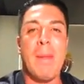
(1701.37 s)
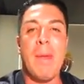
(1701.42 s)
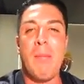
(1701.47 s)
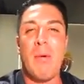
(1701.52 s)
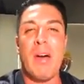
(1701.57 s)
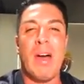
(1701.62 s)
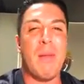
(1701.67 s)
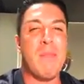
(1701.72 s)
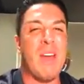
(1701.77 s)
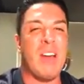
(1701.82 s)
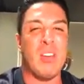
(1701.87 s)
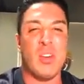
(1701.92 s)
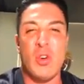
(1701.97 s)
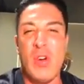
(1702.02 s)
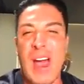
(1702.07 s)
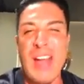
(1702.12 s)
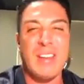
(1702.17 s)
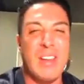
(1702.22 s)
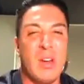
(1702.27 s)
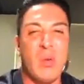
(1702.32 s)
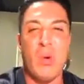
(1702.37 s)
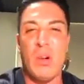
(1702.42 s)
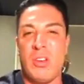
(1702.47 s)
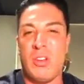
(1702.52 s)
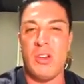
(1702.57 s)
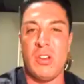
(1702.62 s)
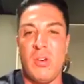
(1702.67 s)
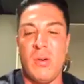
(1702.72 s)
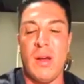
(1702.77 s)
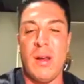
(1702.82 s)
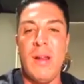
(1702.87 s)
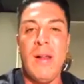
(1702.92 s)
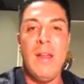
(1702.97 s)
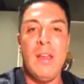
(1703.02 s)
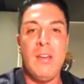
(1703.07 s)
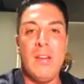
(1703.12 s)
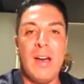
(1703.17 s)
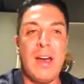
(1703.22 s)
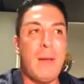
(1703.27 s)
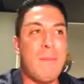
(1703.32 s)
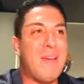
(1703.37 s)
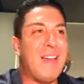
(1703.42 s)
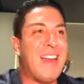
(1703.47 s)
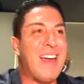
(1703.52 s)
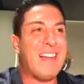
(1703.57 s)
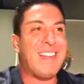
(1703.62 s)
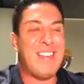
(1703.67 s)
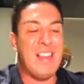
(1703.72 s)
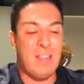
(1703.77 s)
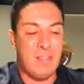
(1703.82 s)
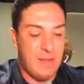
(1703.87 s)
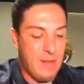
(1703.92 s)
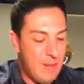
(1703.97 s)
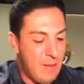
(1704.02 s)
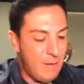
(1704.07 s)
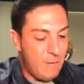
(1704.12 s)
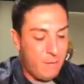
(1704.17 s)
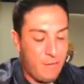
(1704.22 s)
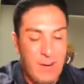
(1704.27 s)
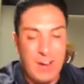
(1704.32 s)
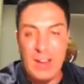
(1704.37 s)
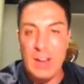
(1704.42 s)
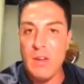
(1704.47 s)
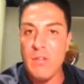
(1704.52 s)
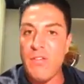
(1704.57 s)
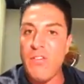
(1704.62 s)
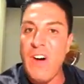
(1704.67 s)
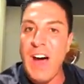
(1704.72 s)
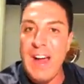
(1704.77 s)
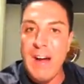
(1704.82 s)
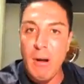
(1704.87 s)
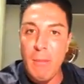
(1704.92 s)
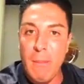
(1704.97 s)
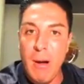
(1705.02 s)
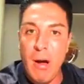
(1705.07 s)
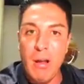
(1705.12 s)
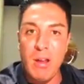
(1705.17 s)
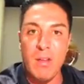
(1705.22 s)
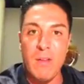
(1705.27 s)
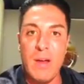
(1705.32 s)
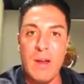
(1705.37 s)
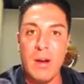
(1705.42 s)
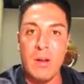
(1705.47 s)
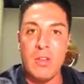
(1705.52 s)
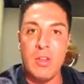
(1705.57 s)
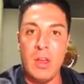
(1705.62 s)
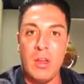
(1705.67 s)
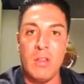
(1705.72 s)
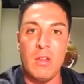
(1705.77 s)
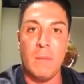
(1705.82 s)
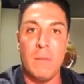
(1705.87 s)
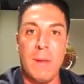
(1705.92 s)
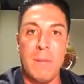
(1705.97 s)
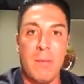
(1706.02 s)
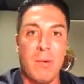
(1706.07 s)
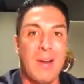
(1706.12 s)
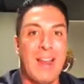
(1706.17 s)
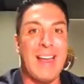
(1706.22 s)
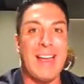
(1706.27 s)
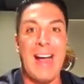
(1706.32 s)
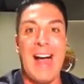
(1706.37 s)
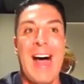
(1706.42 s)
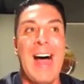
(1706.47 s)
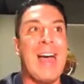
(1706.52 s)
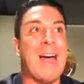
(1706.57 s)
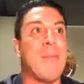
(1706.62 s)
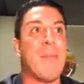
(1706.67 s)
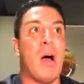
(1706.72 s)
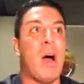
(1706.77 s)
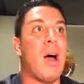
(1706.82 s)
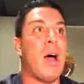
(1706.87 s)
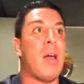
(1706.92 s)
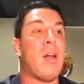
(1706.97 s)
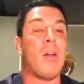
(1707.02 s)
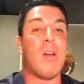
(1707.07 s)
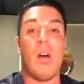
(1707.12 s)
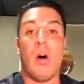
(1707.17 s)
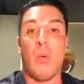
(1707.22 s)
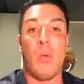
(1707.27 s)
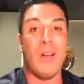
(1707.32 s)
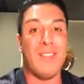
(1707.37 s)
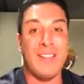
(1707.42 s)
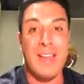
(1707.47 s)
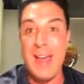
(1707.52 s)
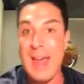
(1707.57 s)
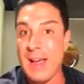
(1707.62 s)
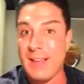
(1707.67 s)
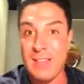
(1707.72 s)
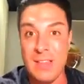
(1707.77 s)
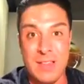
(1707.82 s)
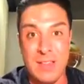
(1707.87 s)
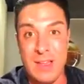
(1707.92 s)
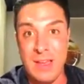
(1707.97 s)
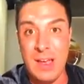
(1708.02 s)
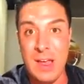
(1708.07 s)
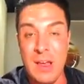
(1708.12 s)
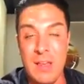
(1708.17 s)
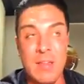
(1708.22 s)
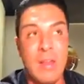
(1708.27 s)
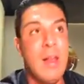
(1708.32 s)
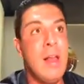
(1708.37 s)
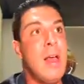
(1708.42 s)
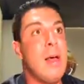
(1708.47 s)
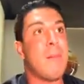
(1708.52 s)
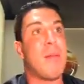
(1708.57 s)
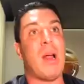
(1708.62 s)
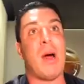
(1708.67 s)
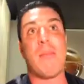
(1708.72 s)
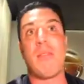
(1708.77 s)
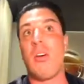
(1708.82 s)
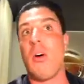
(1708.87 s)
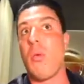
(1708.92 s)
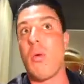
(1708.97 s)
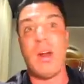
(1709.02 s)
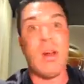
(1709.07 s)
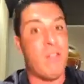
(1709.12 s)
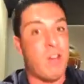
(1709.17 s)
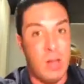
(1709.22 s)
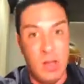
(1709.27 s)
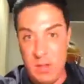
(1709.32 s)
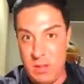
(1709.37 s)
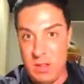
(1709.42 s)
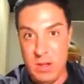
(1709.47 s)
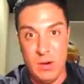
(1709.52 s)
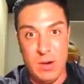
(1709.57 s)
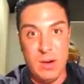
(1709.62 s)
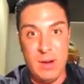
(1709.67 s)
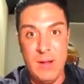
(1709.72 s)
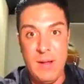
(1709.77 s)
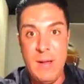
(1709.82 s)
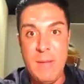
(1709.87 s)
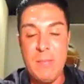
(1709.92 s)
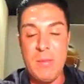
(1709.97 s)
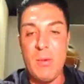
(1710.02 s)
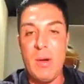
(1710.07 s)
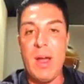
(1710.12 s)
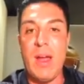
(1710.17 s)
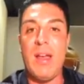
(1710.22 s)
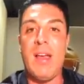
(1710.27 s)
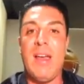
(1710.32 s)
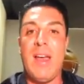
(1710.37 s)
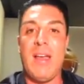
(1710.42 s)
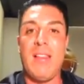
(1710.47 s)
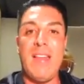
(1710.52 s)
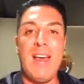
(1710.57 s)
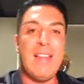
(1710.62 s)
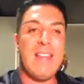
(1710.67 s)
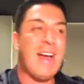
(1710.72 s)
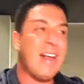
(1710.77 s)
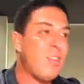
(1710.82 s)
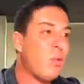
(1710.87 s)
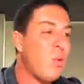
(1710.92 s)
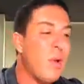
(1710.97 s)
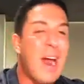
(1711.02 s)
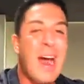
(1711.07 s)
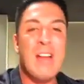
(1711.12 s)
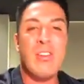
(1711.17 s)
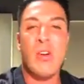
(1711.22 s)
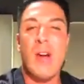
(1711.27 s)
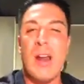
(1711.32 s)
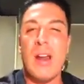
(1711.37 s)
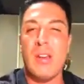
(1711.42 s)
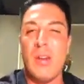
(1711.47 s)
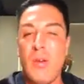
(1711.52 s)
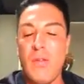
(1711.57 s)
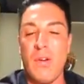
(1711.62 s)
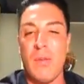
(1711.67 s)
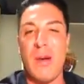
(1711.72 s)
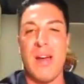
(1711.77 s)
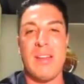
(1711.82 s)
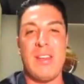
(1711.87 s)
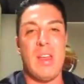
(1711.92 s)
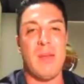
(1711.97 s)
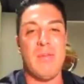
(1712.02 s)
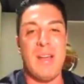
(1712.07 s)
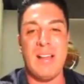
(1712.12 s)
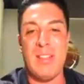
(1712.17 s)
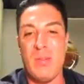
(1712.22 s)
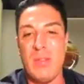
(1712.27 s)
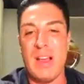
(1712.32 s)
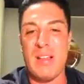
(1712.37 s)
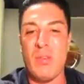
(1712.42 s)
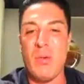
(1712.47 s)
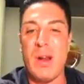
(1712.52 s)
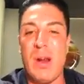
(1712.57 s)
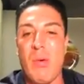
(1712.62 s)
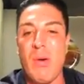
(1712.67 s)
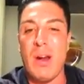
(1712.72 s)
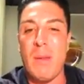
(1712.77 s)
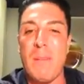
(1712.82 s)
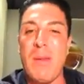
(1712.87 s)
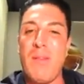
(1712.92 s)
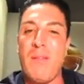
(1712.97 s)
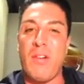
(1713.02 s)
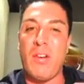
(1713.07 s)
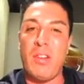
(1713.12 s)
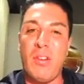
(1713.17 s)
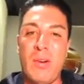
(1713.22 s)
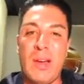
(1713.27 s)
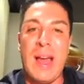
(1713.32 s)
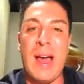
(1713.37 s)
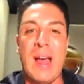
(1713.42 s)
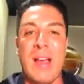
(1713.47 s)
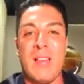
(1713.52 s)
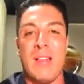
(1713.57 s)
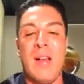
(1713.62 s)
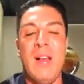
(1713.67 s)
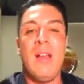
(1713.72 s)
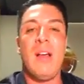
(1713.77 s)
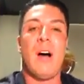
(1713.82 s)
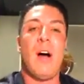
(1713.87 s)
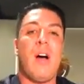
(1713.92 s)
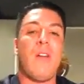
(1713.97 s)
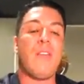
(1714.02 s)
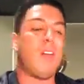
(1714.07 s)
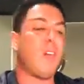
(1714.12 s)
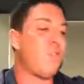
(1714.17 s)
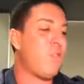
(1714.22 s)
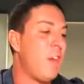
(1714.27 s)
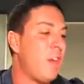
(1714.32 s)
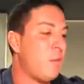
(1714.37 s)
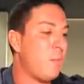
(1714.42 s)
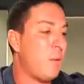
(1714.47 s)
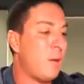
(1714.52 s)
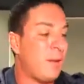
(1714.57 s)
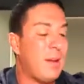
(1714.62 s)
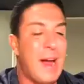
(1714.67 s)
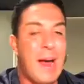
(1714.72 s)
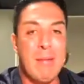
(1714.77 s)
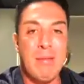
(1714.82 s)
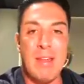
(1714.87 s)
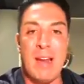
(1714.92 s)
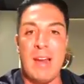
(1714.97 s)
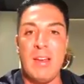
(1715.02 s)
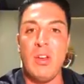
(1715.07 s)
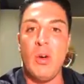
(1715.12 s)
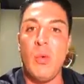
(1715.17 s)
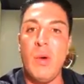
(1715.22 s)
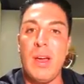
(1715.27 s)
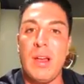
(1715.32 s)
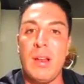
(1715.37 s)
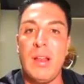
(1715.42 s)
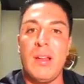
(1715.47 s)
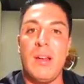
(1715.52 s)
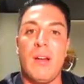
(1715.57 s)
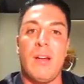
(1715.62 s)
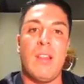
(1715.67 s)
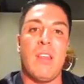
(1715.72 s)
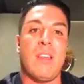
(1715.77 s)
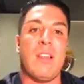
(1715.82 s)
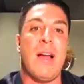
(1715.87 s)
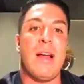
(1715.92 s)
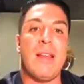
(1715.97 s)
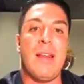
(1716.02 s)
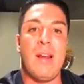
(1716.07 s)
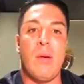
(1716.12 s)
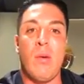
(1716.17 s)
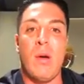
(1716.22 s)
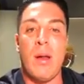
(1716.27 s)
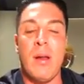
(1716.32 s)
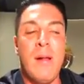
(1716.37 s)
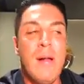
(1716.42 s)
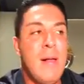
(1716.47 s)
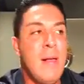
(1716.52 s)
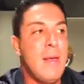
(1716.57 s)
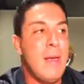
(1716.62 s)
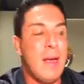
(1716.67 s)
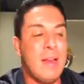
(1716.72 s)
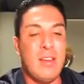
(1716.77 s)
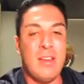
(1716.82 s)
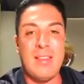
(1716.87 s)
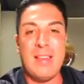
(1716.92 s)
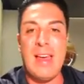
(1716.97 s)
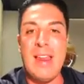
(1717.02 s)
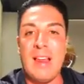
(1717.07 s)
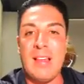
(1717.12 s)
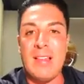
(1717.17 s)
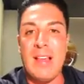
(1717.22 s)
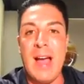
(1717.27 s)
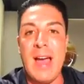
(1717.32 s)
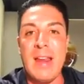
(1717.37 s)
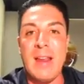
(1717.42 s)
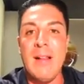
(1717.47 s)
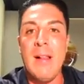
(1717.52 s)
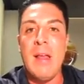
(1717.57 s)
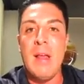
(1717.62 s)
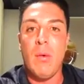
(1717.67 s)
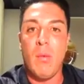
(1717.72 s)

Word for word: People got to be attracted to what you're doing. You got to be like this freaking fireball of energy. So people are like, I, I don't know what the heck this thing is, but I'm doing whatever he's doing. Right. And, and that's what I try to do for my team. That's, that's what I want to be for you guys on these Facebook lives that I do weekly during this 90 day run and just get excited.